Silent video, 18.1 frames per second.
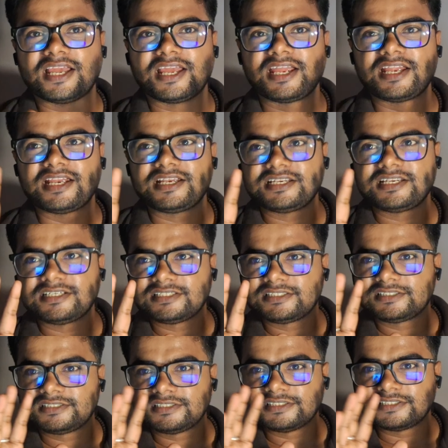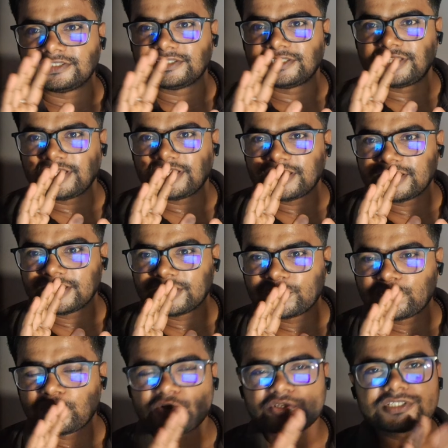and
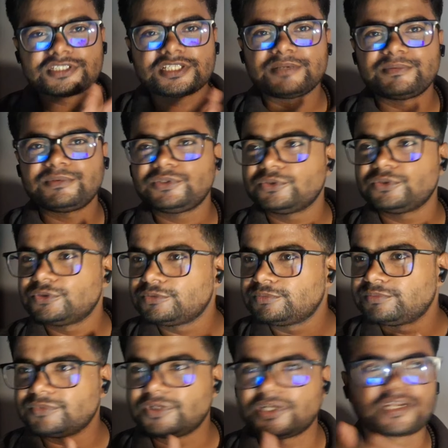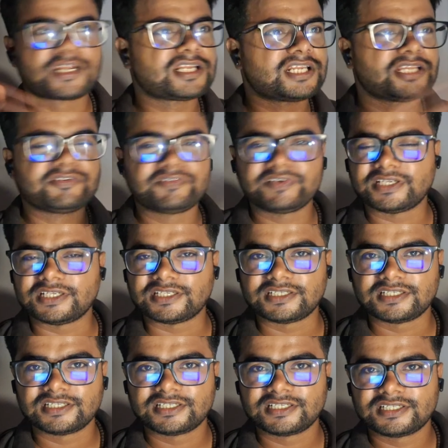they cause them to run away.
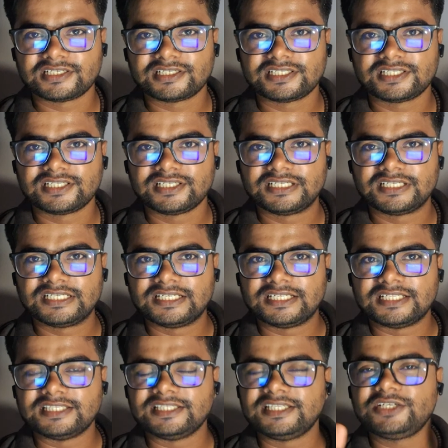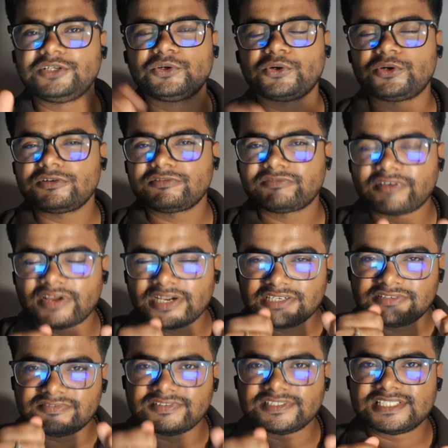They don't
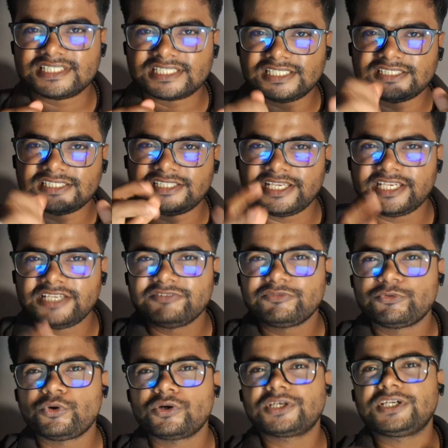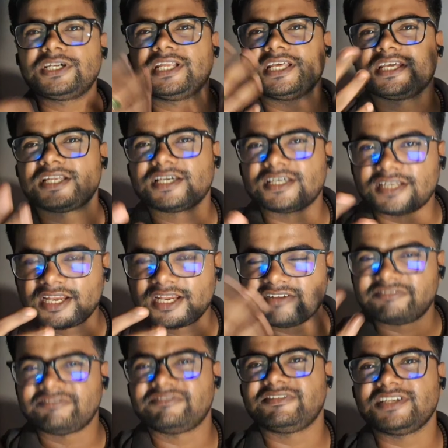fight physically, they invoke terror
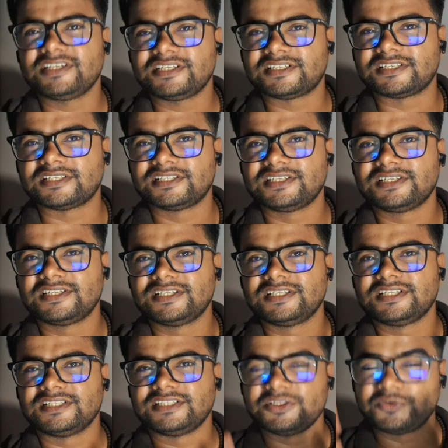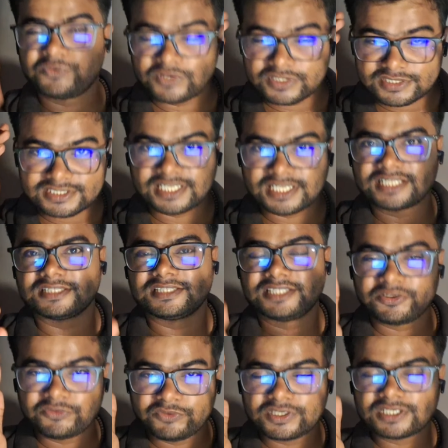and fear. They work
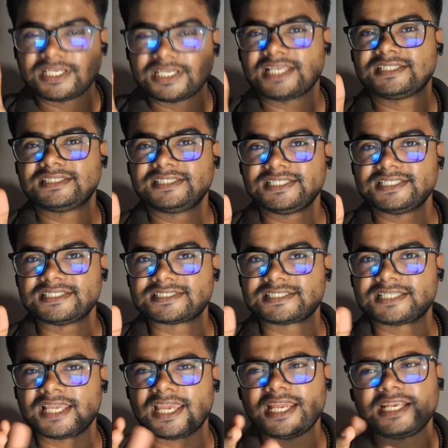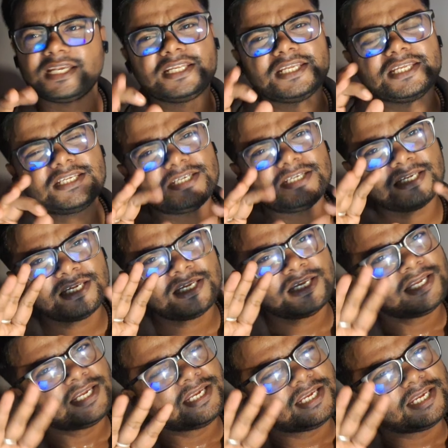like this. And
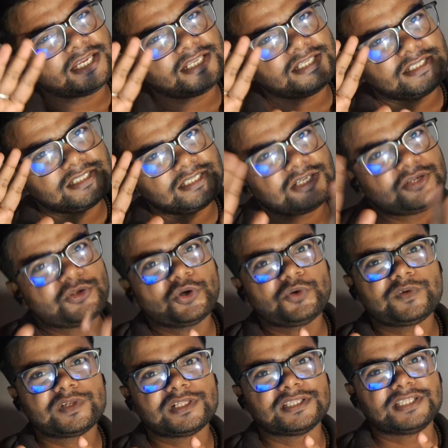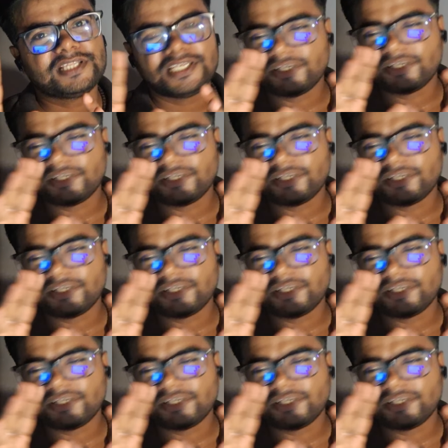in the novel, they